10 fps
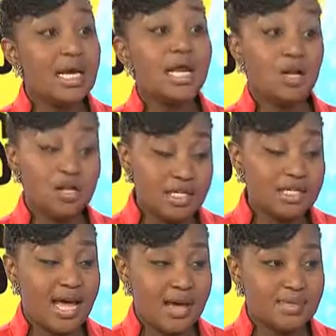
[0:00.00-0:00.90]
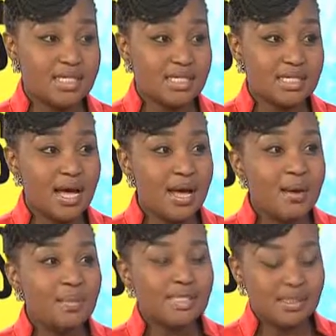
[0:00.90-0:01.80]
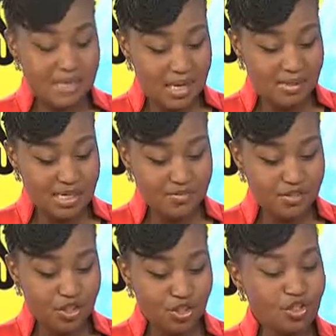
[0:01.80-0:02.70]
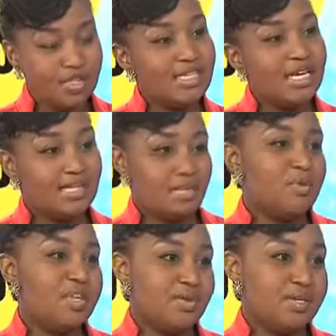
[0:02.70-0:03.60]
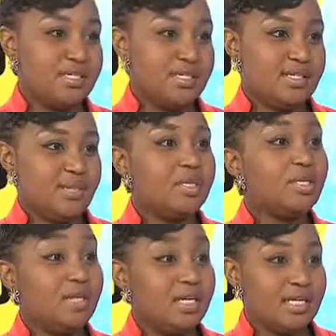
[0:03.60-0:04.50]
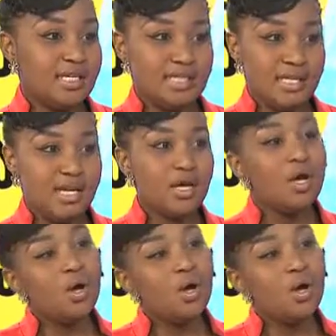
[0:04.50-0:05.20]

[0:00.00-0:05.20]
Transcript: A lot of the times it is. But sometimes, Steph, do you not take some of that criticism and look at it and say,